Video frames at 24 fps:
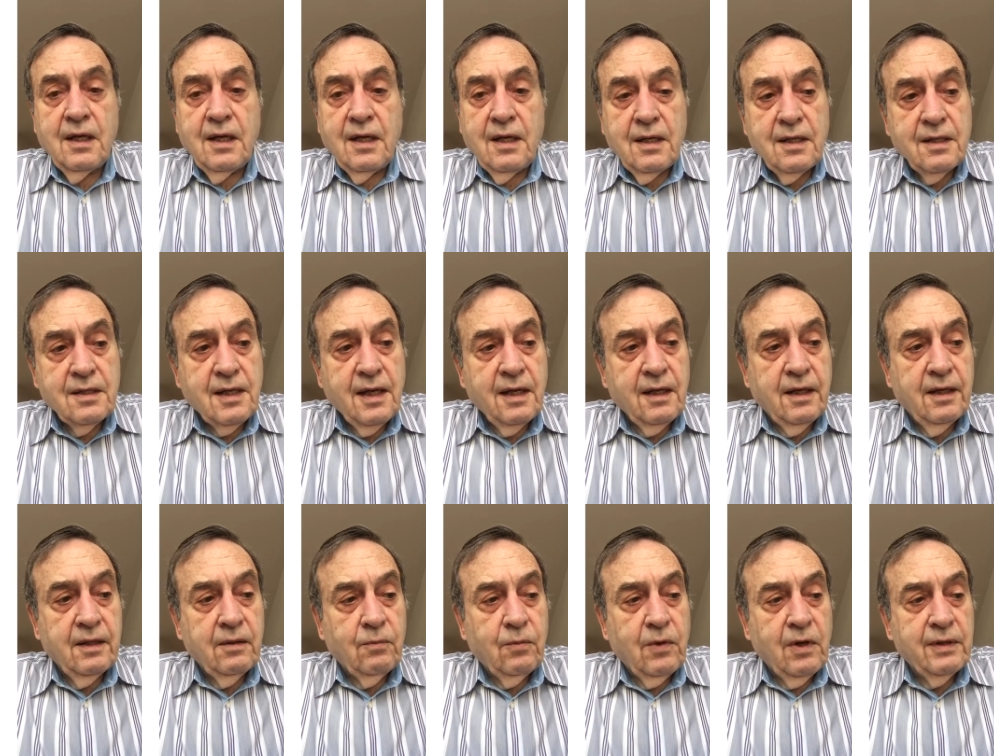
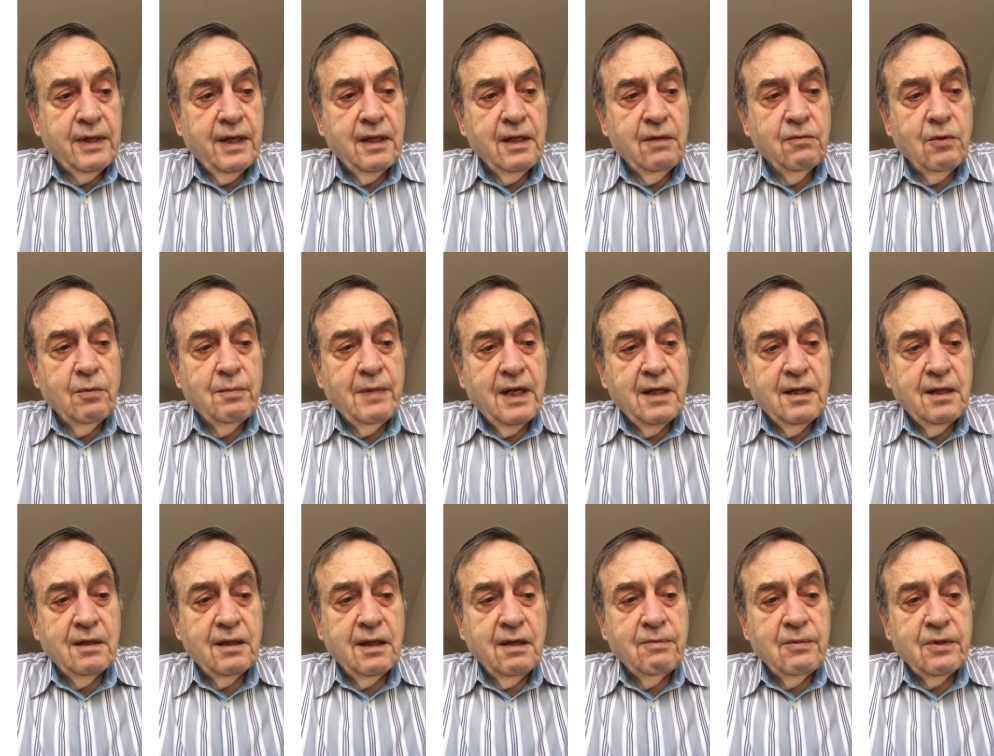Second, while getting
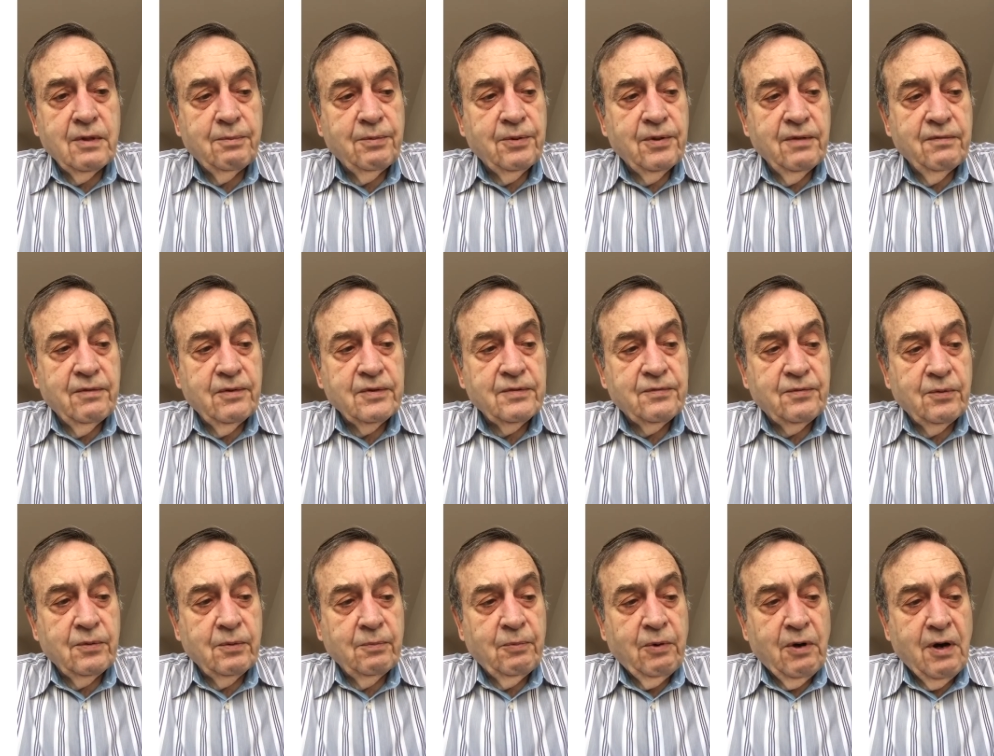Romanian government approvals
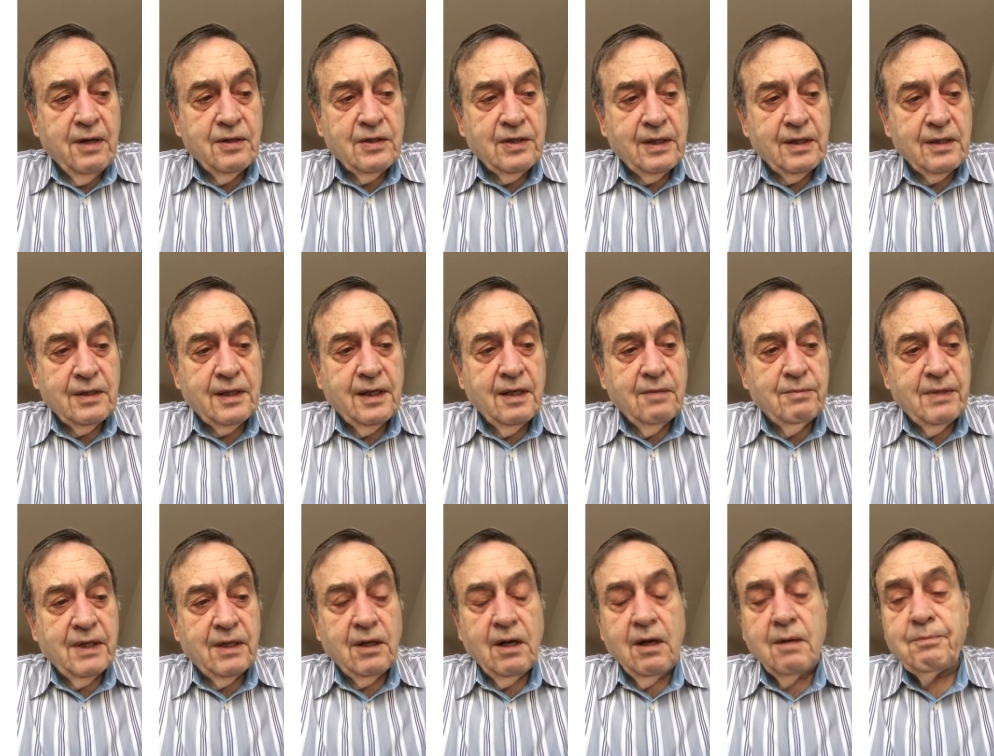for projects can be
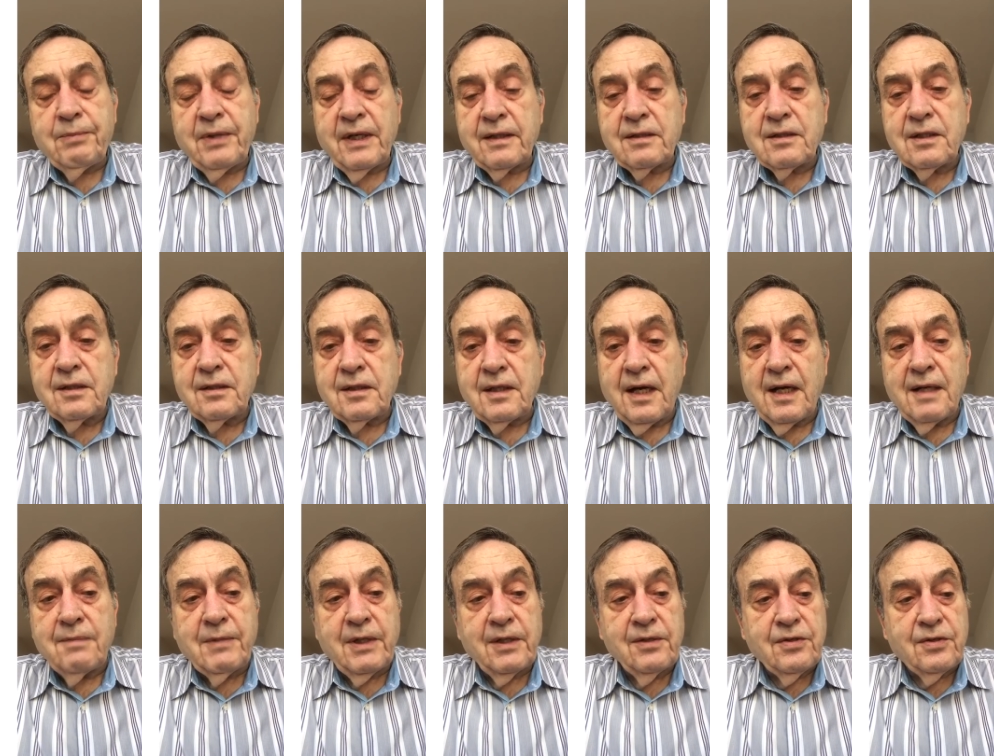complex and
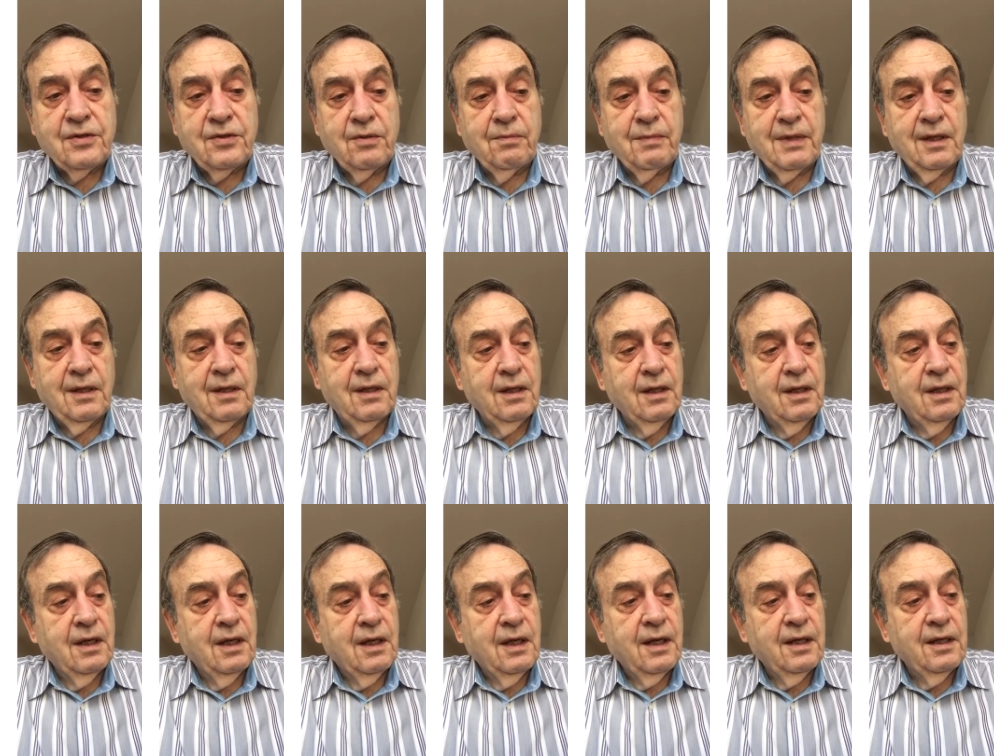time-consuming,
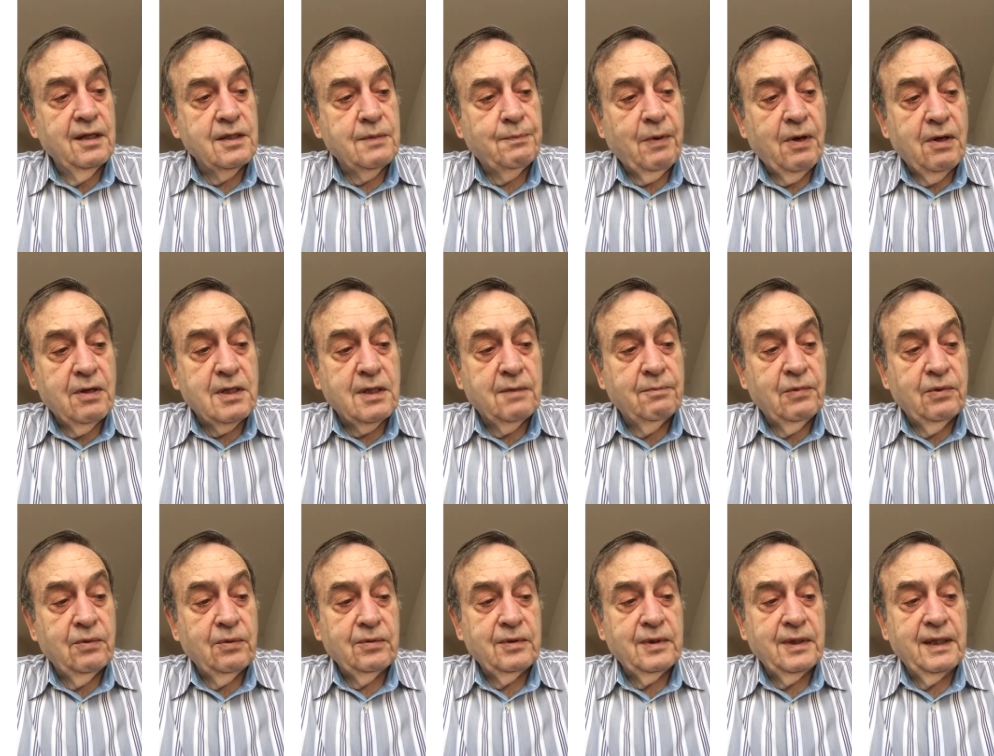it is
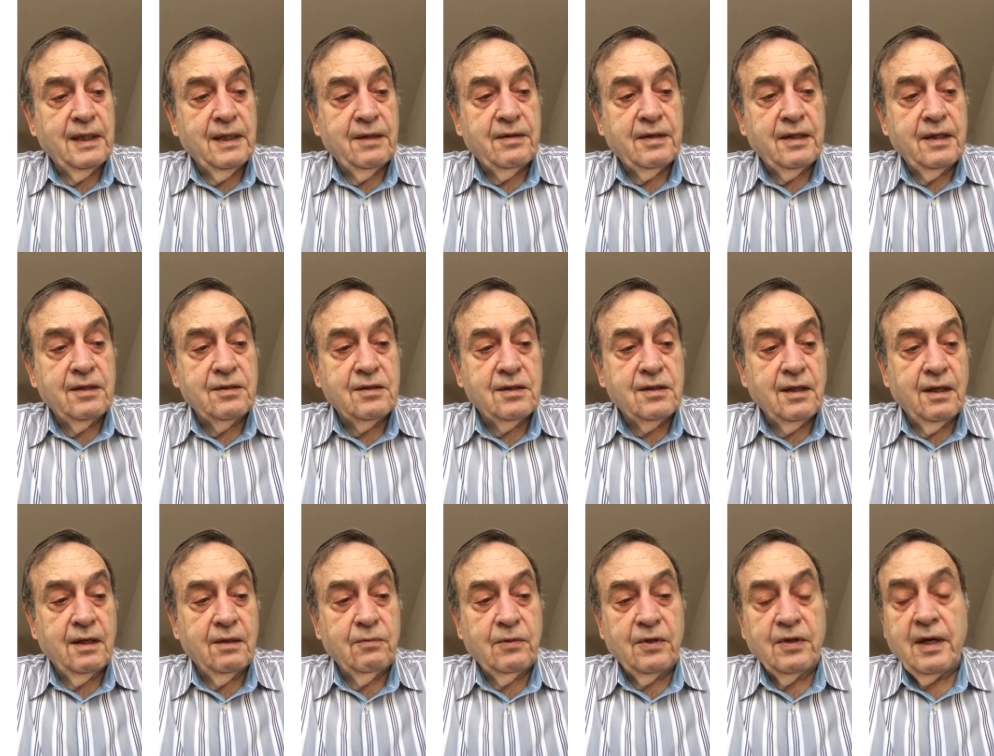possible to get things
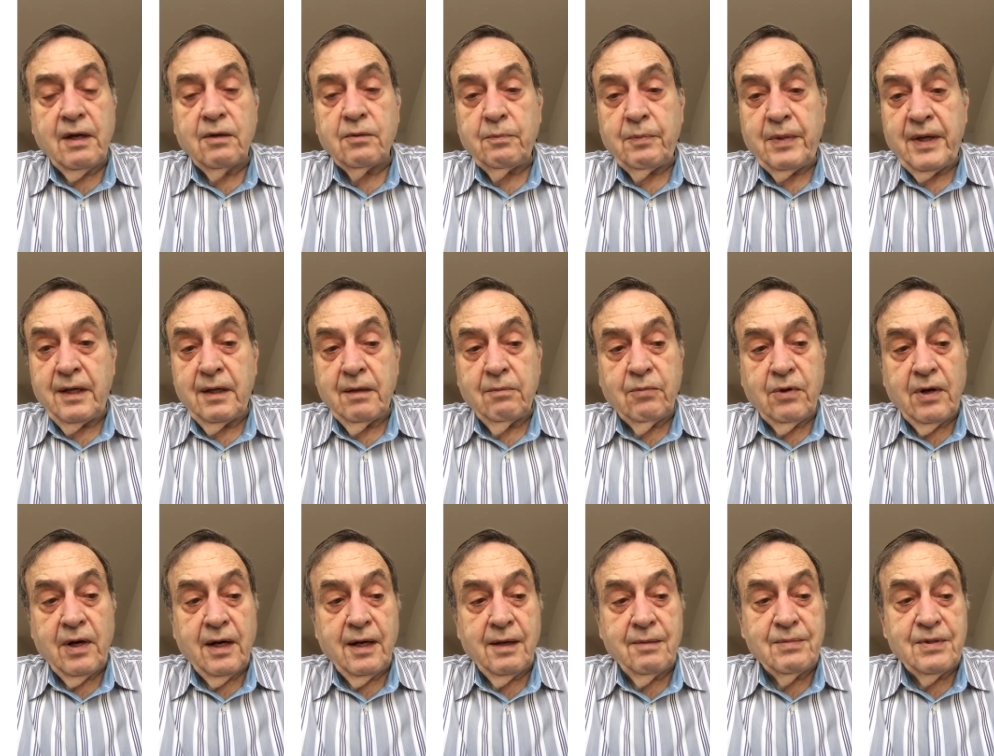done without paying
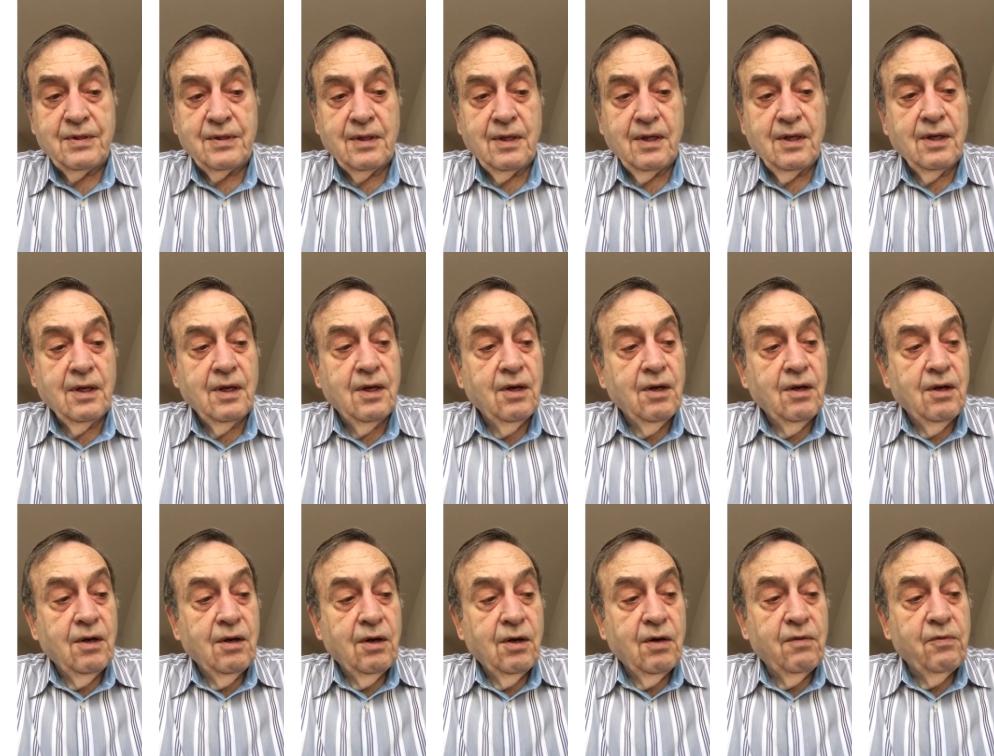bribes.
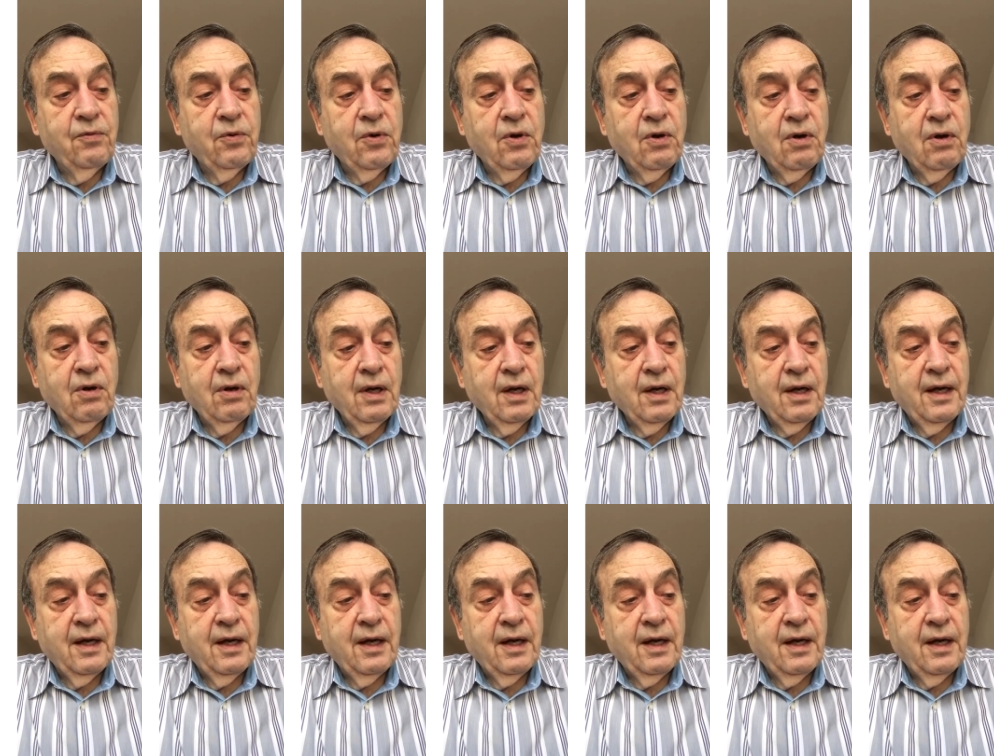Overall, I